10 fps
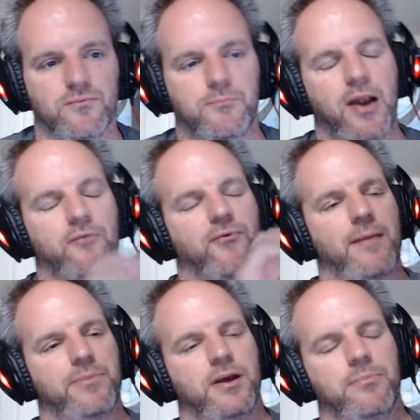
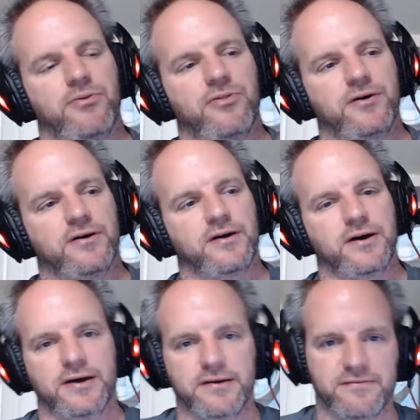wrapping up
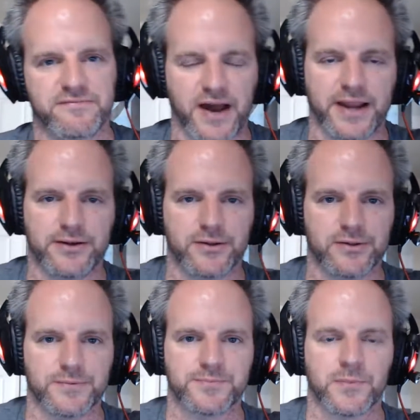the
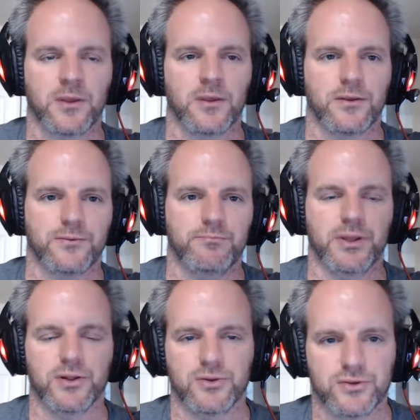final
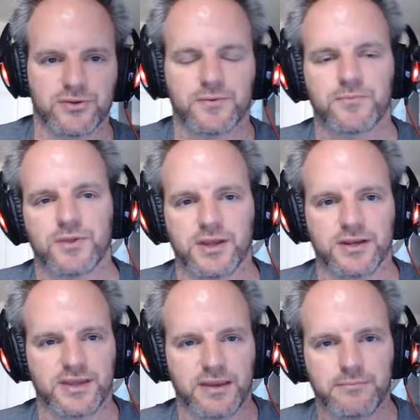build in
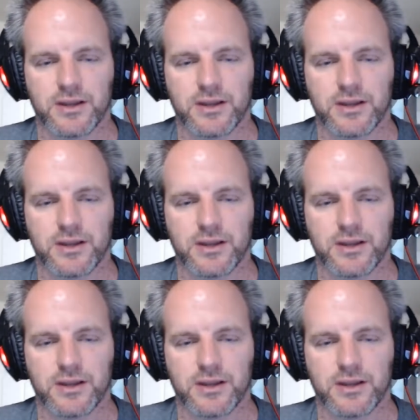Game Maker